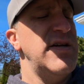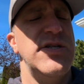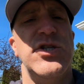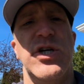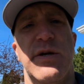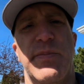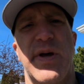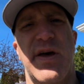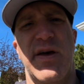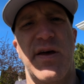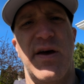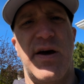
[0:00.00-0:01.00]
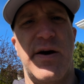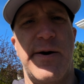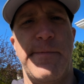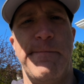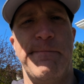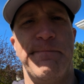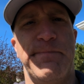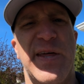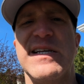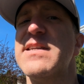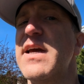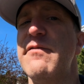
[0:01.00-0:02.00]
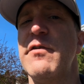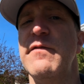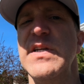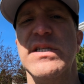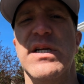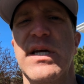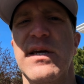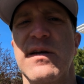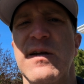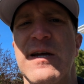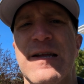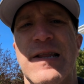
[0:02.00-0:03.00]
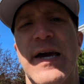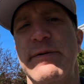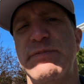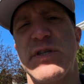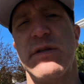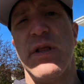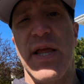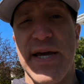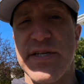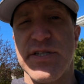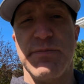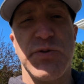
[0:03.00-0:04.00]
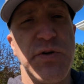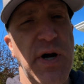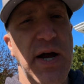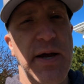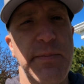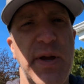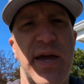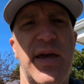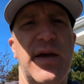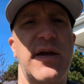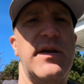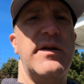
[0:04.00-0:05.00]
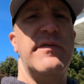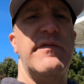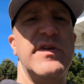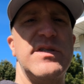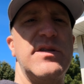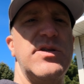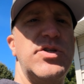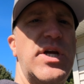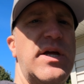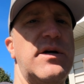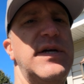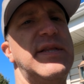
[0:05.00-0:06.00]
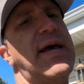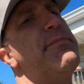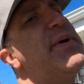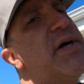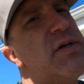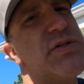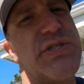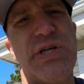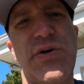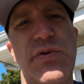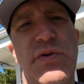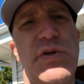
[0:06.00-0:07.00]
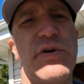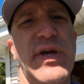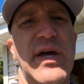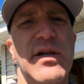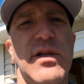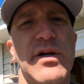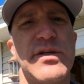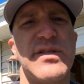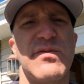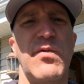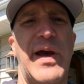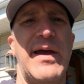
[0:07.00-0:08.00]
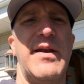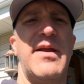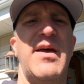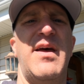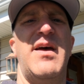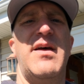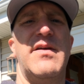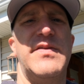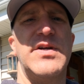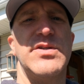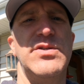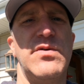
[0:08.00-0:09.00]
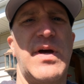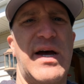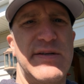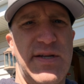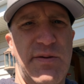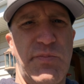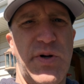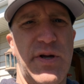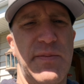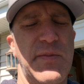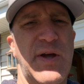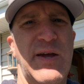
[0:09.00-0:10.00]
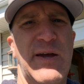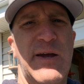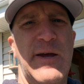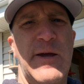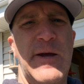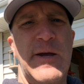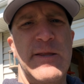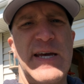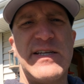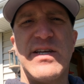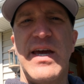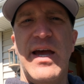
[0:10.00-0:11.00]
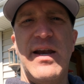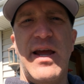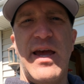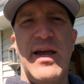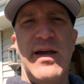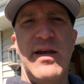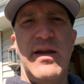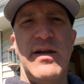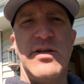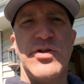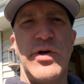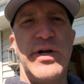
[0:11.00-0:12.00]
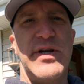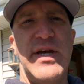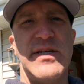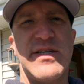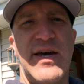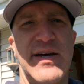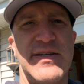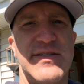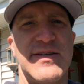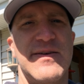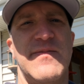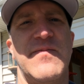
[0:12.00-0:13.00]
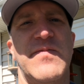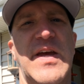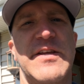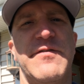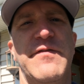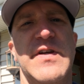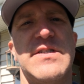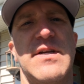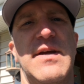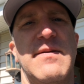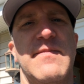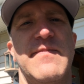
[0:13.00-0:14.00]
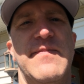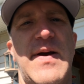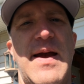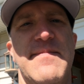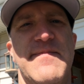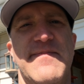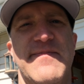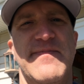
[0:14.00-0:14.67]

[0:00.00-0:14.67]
Jeep. Thanks again for visiting. Like, subscribe, and visit the channel. Hit that bell so you'll get alerts when there's new content put up. Thanks again, and enjoy your days, guys. Thanks for visiting. Bye.